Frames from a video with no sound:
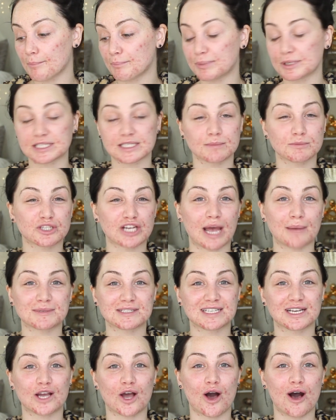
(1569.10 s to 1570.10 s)
put some
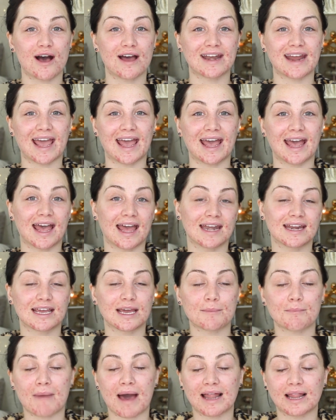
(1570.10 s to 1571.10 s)
chapstick on, and
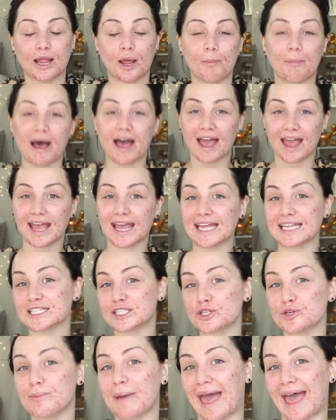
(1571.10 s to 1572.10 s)
get my little butt
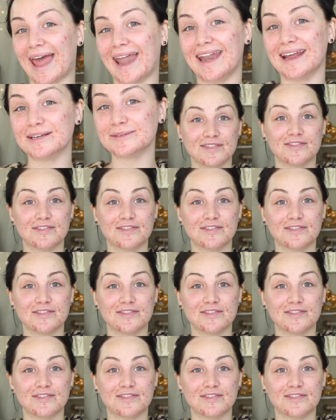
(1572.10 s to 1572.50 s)
into bed.